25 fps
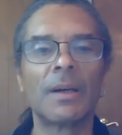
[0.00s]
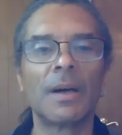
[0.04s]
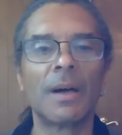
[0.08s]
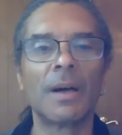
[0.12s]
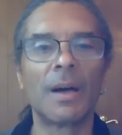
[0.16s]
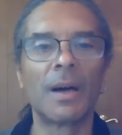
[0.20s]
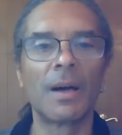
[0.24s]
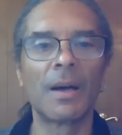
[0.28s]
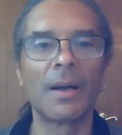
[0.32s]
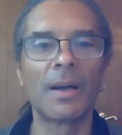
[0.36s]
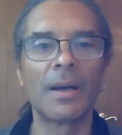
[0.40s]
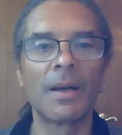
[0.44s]

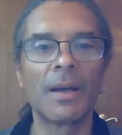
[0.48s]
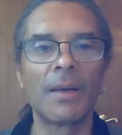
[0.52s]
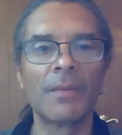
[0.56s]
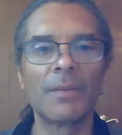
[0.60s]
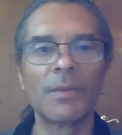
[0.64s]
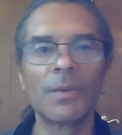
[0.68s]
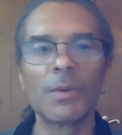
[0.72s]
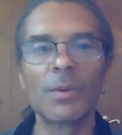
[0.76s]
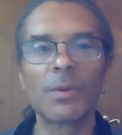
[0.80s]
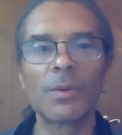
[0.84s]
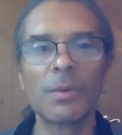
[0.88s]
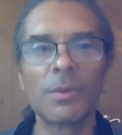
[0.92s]
I have
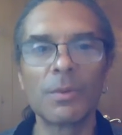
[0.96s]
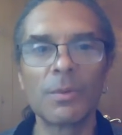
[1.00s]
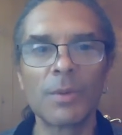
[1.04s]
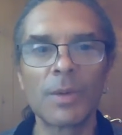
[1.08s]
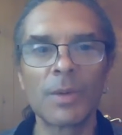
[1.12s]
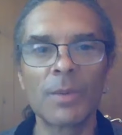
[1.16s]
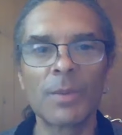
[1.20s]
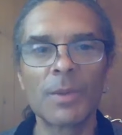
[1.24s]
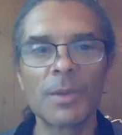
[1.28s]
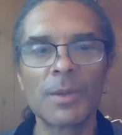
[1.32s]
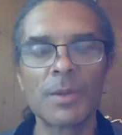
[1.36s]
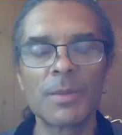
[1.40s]
no clue what
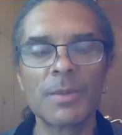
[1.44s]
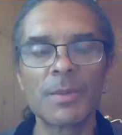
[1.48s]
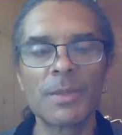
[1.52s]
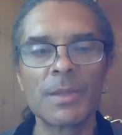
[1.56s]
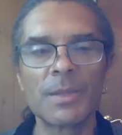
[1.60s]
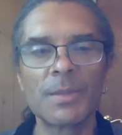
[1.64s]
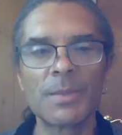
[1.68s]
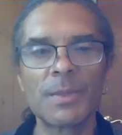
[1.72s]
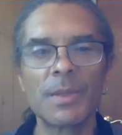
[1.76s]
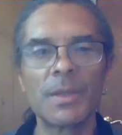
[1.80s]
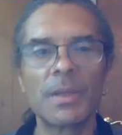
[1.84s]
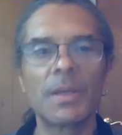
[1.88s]
I'm going to be
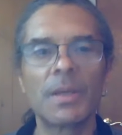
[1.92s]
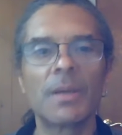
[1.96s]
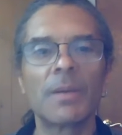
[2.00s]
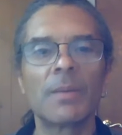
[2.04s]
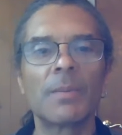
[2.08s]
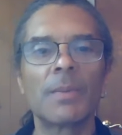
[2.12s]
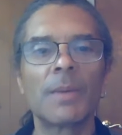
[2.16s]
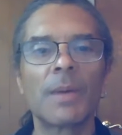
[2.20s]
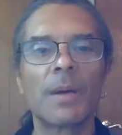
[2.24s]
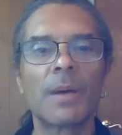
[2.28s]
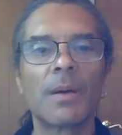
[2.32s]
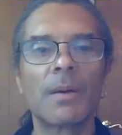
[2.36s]
speaking
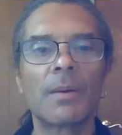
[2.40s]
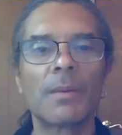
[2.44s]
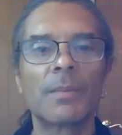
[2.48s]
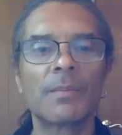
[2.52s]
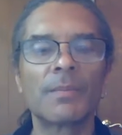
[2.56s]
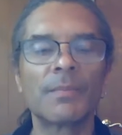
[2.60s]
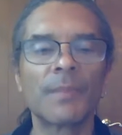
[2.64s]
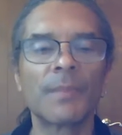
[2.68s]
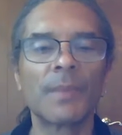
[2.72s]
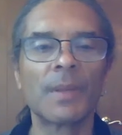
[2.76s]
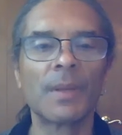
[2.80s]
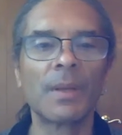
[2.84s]
about,
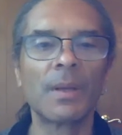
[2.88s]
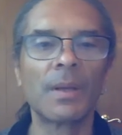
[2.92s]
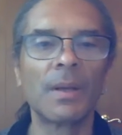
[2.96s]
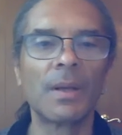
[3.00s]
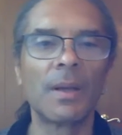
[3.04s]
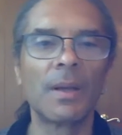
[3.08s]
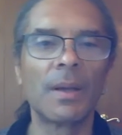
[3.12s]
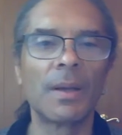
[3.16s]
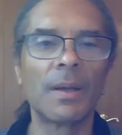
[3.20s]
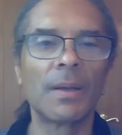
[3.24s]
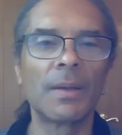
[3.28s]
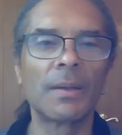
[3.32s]

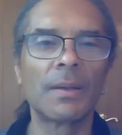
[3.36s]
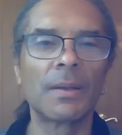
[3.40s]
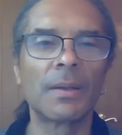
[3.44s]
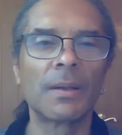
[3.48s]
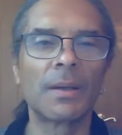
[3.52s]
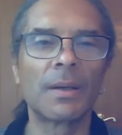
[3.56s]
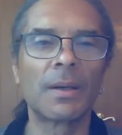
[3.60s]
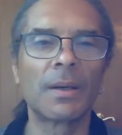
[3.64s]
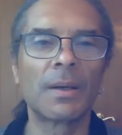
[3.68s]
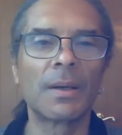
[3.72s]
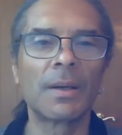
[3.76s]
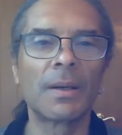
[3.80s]
and
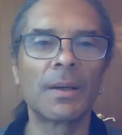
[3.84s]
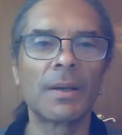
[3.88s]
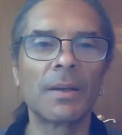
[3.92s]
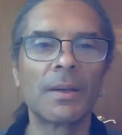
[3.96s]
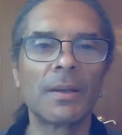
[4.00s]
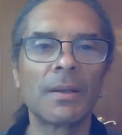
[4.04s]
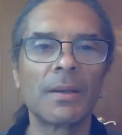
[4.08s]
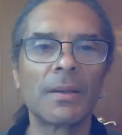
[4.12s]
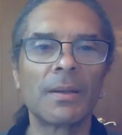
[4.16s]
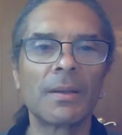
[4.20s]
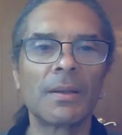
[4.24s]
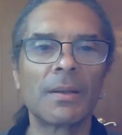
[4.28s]

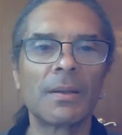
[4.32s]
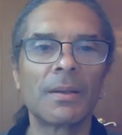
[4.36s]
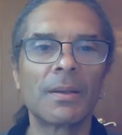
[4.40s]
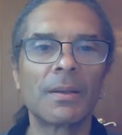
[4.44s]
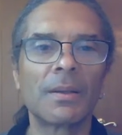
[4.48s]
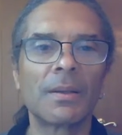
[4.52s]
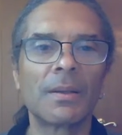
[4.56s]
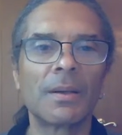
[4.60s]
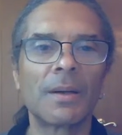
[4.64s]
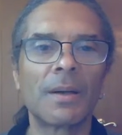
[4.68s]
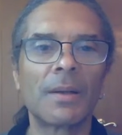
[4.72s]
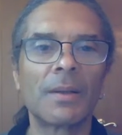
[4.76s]
I
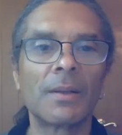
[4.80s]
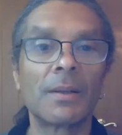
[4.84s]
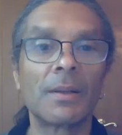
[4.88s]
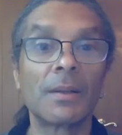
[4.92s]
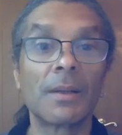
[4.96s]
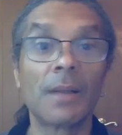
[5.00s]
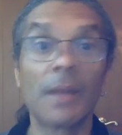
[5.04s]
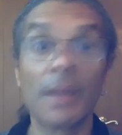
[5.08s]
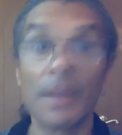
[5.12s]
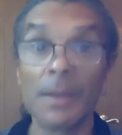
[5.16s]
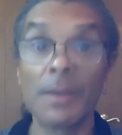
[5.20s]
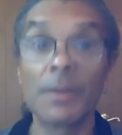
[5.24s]

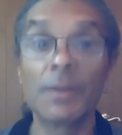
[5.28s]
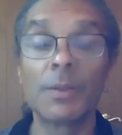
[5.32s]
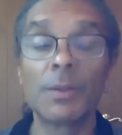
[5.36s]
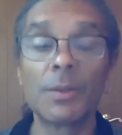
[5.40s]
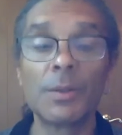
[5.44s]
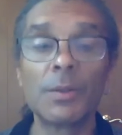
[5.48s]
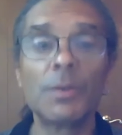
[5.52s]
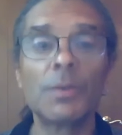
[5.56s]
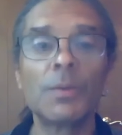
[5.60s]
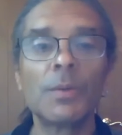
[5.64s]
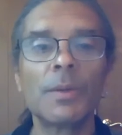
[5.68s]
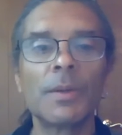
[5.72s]
like to
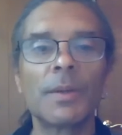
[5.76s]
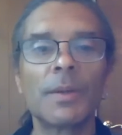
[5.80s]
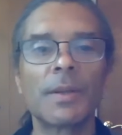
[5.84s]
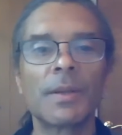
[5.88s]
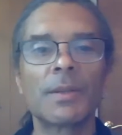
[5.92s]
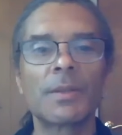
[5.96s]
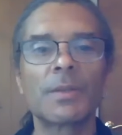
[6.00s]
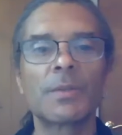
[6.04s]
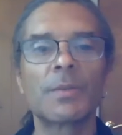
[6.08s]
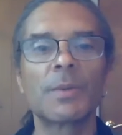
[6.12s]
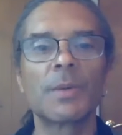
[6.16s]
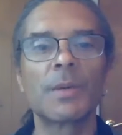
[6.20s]
do it
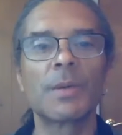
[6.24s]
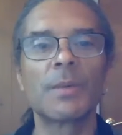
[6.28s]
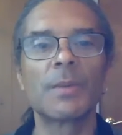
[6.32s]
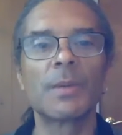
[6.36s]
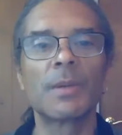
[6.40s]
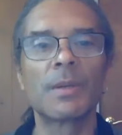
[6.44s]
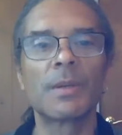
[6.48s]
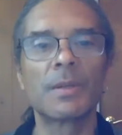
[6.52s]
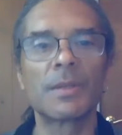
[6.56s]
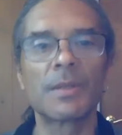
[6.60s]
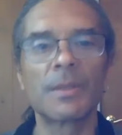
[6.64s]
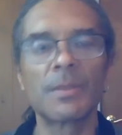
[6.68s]
this way
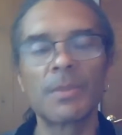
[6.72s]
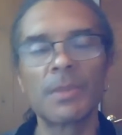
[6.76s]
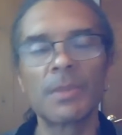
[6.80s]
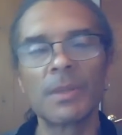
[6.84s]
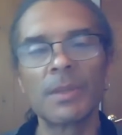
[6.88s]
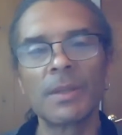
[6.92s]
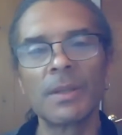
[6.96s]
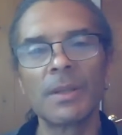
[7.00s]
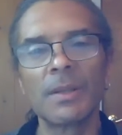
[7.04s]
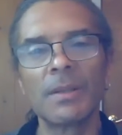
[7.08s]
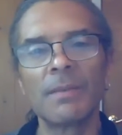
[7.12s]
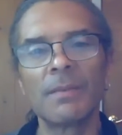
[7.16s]
because I
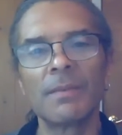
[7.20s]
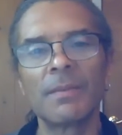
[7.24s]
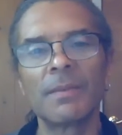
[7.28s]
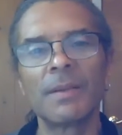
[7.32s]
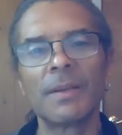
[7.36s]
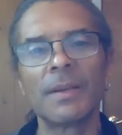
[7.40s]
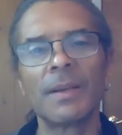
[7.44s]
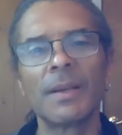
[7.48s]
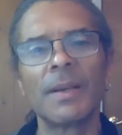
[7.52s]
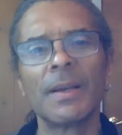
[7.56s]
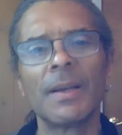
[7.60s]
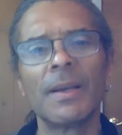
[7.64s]
believe
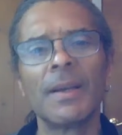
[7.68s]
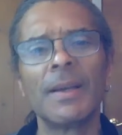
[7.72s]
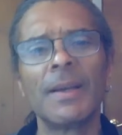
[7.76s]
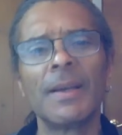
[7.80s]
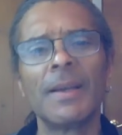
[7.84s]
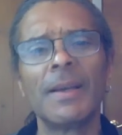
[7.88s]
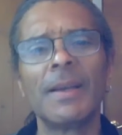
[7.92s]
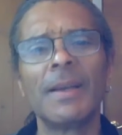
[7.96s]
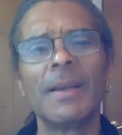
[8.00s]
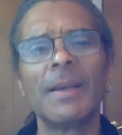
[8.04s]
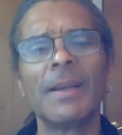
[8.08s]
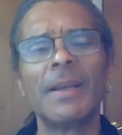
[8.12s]

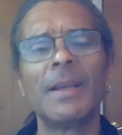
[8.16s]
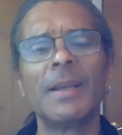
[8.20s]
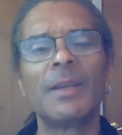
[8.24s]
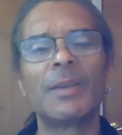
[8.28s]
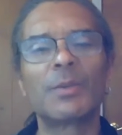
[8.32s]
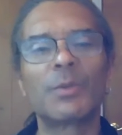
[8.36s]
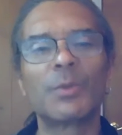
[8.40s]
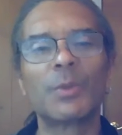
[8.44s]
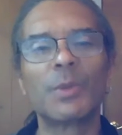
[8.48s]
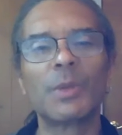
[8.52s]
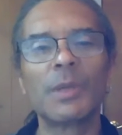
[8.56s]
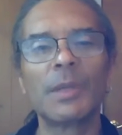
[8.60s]

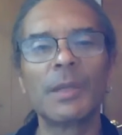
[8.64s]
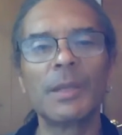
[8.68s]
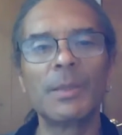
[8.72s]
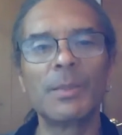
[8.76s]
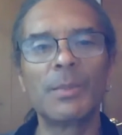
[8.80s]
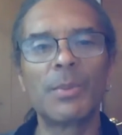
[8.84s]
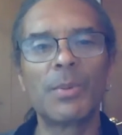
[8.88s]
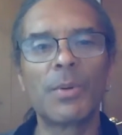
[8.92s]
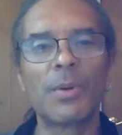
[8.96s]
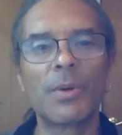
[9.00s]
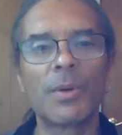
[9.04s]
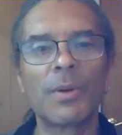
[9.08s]
it's really
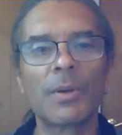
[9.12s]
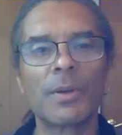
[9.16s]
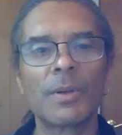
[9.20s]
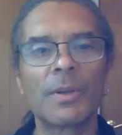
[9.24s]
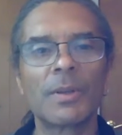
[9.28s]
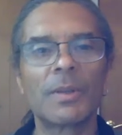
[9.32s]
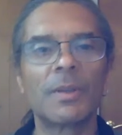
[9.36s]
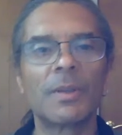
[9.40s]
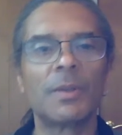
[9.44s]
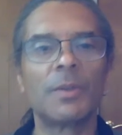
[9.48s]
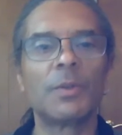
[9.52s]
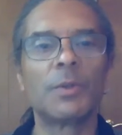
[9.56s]
important
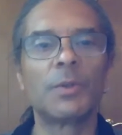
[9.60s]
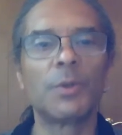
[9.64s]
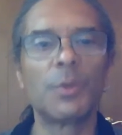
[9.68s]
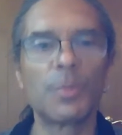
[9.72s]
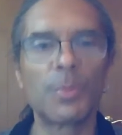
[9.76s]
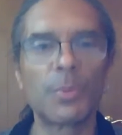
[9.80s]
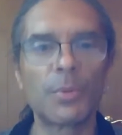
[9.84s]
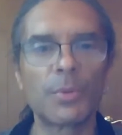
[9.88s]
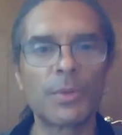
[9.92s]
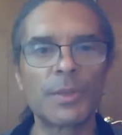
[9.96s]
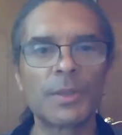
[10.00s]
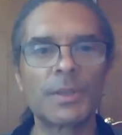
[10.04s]
to
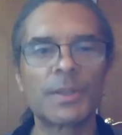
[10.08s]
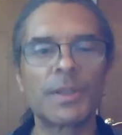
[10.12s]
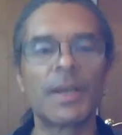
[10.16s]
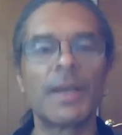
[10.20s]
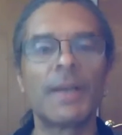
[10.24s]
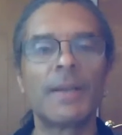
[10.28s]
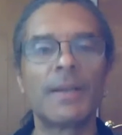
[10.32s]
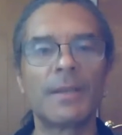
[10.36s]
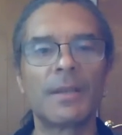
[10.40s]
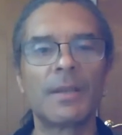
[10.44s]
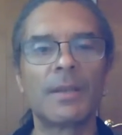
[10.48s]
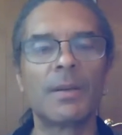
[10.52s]

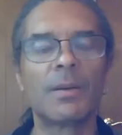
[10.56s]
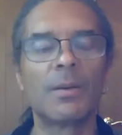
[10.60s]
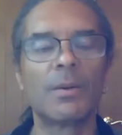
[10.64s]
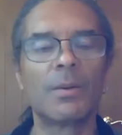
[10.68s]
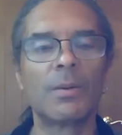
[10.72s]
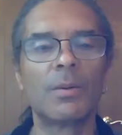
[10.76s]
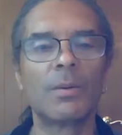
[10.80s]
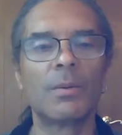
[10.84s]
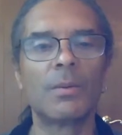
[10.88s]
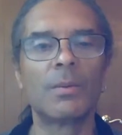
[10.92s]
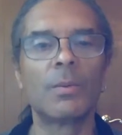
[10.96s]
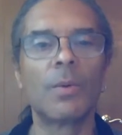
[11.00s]
present
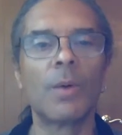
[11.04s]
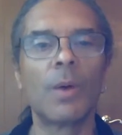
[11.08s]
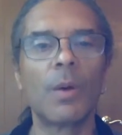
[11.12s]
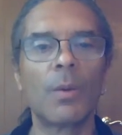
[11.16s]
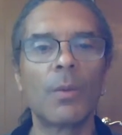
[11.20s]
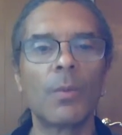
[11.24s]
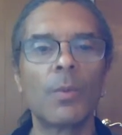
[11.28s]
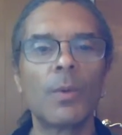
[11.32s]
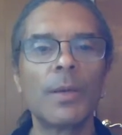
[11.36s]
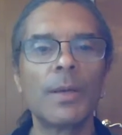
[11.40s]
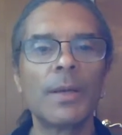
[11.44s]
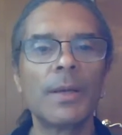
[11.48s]

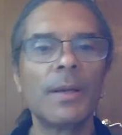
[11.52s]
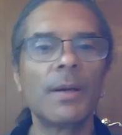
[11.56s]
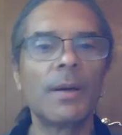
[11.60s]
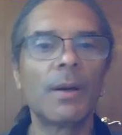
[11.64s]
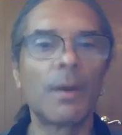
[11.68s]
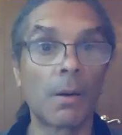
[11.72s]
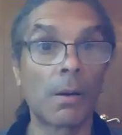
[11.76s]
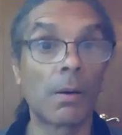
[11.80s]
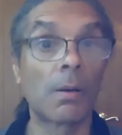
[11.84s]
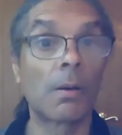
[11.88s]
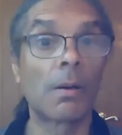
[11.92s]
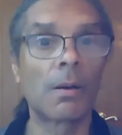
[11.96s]
what we
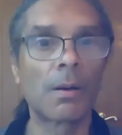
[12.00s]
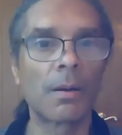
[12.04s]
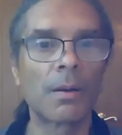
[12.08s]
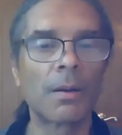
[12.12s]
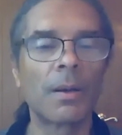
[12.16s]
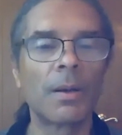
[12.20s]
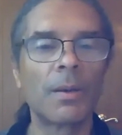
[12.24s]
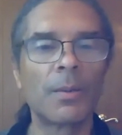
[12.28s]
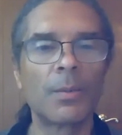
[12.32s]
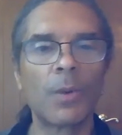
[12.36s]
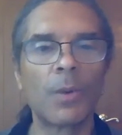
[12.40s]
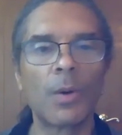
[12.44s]

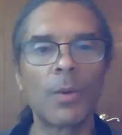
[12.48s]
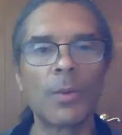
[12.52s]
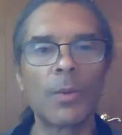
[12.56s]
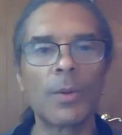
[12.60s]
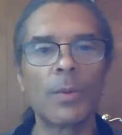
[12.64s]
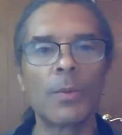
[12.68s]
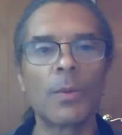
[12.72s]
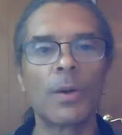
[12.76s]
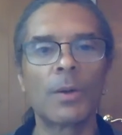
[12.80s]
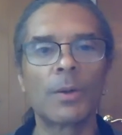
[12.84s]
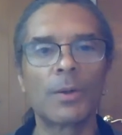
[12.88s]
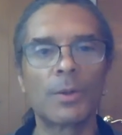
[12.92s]
are and what we
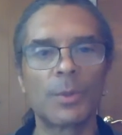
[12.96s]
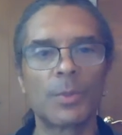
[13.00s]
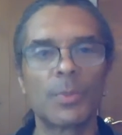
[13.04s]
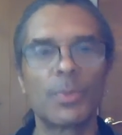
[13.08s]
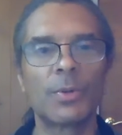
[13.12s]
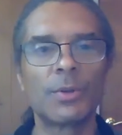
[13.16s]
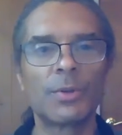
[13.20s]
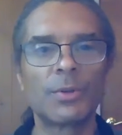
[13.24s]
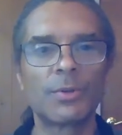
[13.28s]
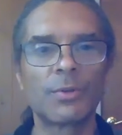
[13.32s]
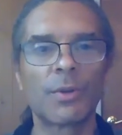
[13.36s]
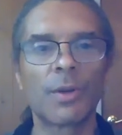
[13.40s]
want to
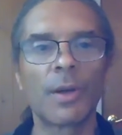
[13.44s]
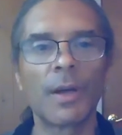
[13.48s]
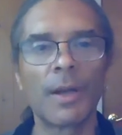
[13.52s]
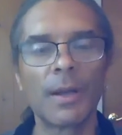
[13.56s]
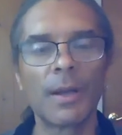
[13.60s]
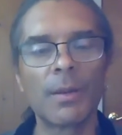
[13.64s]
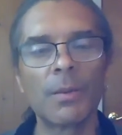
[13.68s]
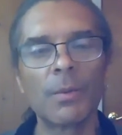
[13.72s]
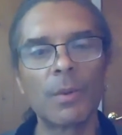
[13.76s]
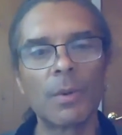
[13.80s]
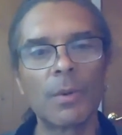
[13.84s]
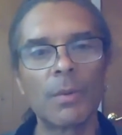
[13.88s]
portray
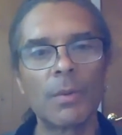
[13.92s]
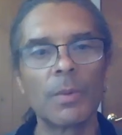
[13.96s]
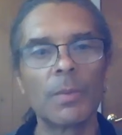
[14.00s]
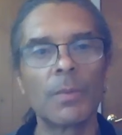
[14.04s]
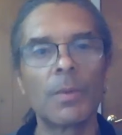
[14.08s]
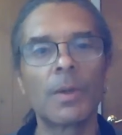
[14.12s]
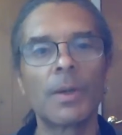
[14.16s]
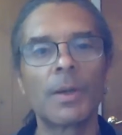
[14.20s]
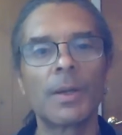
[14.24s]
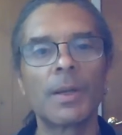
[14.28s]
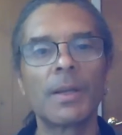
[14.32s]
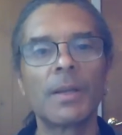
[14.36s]
and what we
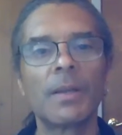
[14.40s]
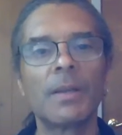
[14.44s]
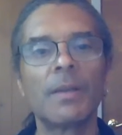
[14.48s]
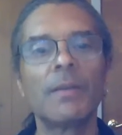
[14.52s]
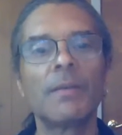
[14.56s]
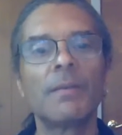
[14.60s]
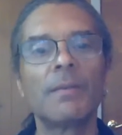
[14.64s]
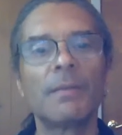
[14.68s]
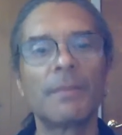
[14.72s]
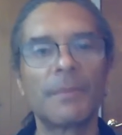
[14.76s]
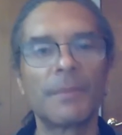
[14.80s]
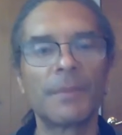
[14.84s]
want to
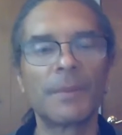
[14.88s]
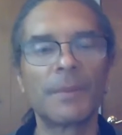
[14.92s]
give